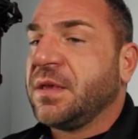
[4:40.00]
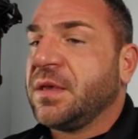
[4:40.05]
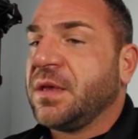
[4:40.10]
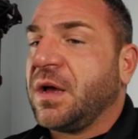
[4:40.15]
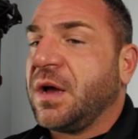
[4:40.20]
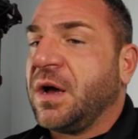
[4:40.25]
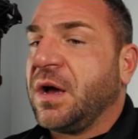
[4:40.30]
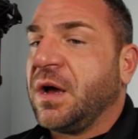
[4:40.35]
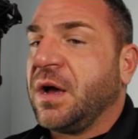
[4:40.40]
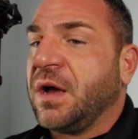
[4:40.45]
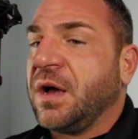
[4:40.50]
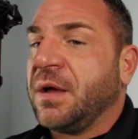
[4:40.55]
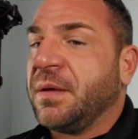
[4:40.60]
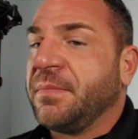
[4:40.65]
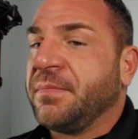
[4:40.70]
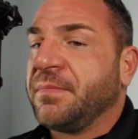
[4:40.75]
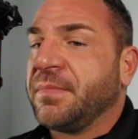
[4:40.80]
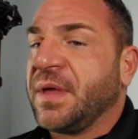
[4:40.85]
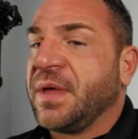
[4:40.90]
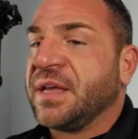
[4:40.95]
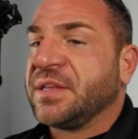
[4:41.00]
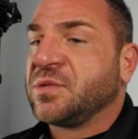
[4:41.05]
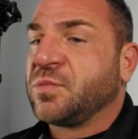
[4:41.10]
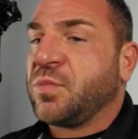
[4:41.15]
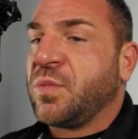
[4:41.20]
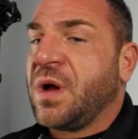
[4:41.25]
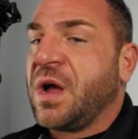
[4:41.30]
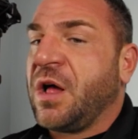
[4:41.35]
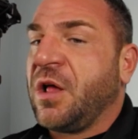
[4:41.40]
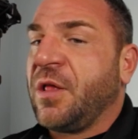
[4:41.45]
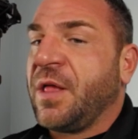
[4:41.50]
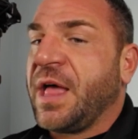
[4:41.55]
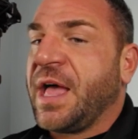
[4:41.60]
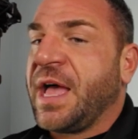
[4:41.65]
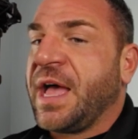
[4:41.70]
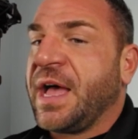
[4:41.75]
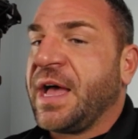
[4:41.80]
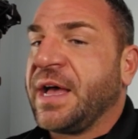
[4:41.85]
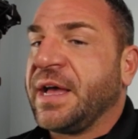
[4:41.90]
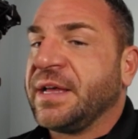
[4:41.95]
as well
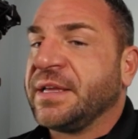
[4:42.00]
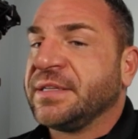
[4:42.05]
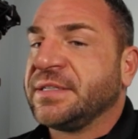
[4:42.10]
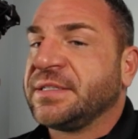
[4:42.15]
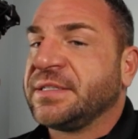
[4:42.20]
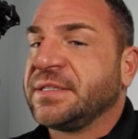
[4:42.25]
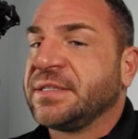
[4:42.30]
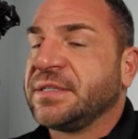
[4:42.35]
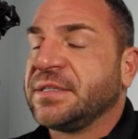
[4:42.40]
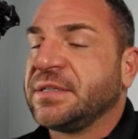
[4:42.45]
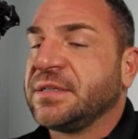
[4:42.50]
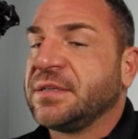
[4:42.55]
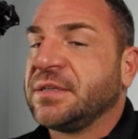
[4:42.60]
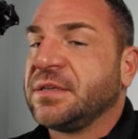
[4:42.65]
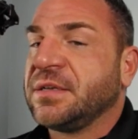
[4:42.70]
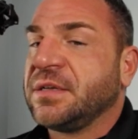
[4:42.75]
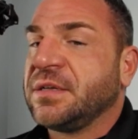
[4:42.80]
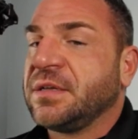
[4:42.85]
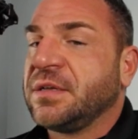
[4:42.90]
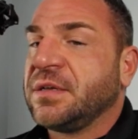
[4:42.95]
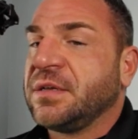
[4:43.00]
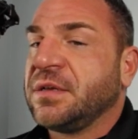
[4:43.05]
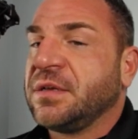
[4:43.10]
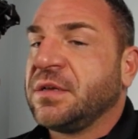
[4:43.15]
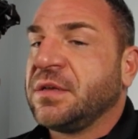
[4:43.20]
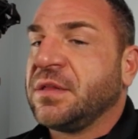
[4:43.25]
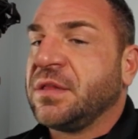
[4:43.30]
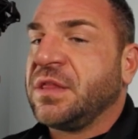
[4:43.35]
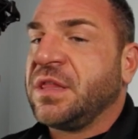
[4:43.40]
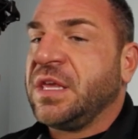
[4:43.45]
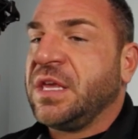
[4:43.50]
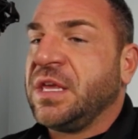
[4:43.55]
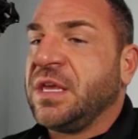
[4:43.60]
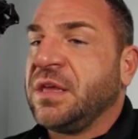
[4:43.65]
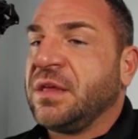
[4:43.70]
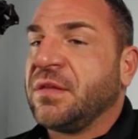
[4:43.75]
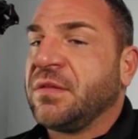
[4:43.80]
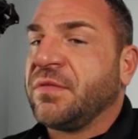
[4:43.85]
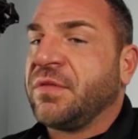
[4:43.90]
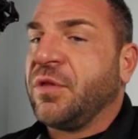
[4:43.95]
as
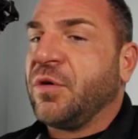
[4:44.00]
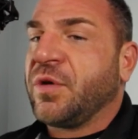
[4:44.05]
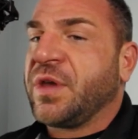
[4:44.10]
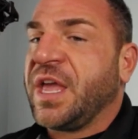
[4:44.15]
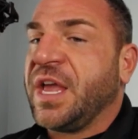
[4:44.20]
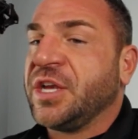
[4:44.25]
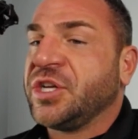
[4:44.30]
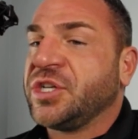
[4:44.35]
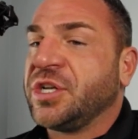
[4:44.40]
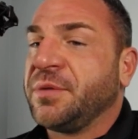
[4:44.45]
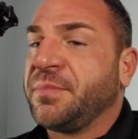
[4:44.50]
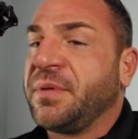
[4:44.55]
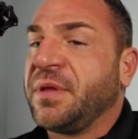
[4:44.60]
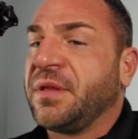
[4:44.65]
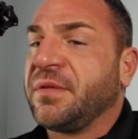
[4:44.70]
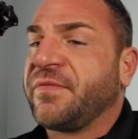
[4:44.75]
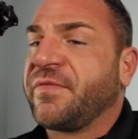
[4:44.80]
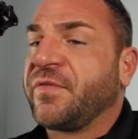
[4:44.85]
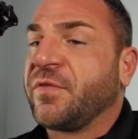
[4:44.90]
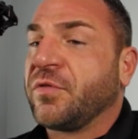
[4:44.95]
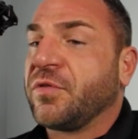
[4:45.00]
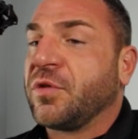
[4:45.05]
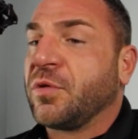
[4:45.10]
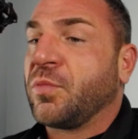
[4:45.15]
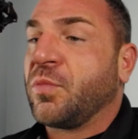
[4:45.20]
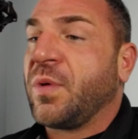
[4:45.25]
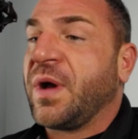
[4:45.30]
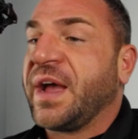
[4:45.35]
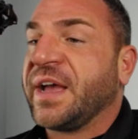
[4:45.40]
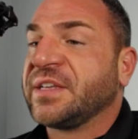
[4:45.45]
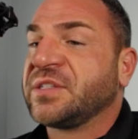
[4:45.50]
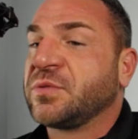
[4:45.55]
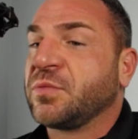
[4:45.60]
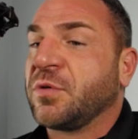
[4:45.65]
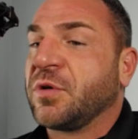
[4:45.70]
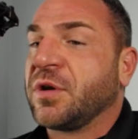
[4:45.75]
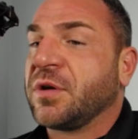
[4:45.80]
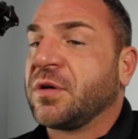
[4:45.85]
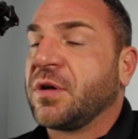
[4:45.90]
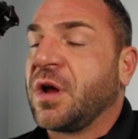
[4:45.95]
the location a bit further west
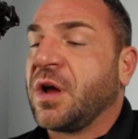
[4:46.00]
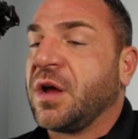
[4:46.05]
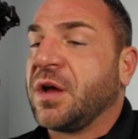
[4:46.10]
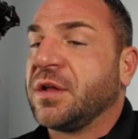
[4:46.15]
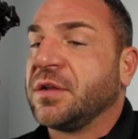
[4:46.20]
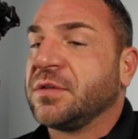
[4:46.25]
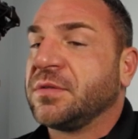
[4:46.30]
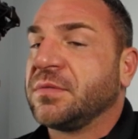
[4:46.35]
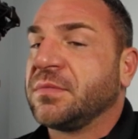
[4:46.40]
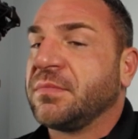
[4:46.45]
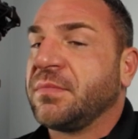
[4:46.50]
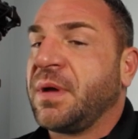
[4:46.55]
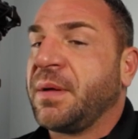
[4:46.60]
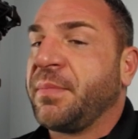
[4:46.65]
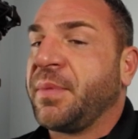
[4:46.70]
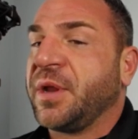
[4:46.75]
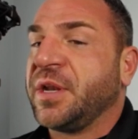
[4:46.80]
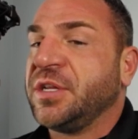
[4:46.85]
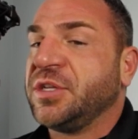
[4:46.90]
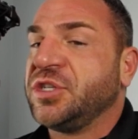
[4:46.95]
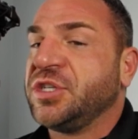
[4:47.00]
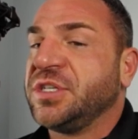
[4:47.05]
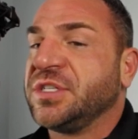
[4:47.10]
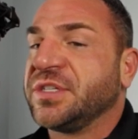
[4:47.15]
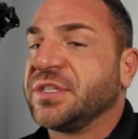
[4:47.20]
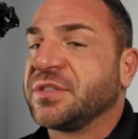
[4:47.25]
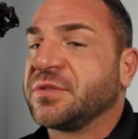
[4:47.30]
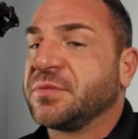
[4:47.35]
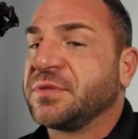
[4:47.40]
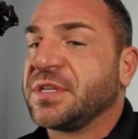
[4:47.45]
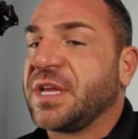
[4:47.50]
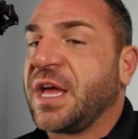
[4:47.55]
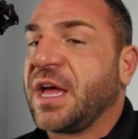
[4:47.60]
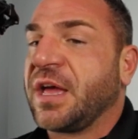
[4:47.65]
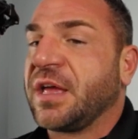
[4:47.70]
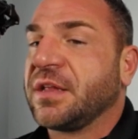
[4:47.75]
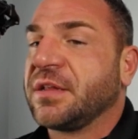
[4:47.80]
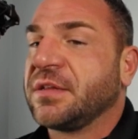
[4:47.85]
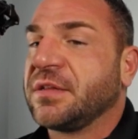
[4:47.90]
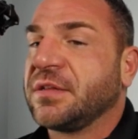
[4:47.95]
where my buddy Jesus was
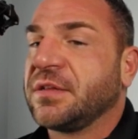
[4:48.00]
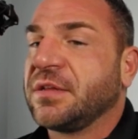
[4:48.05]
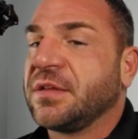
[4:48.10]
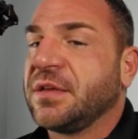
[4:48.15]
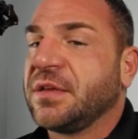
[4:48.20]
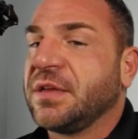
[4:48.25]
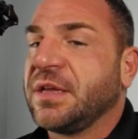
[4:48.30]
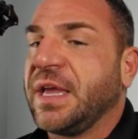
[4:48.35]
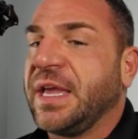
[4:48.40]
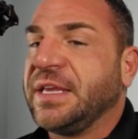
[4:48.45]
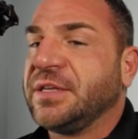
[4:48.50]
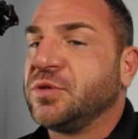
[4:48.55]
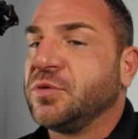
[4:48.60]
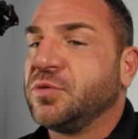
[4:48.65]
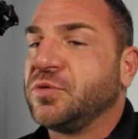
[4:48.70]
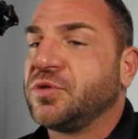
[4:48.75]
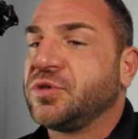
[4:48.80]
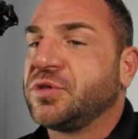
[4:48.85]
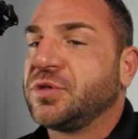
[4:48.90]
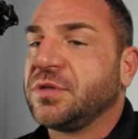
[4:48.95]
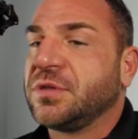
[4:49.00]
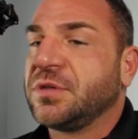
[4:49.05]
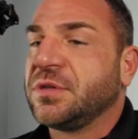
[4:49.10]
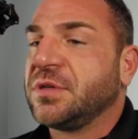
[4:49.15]
at. Jesus.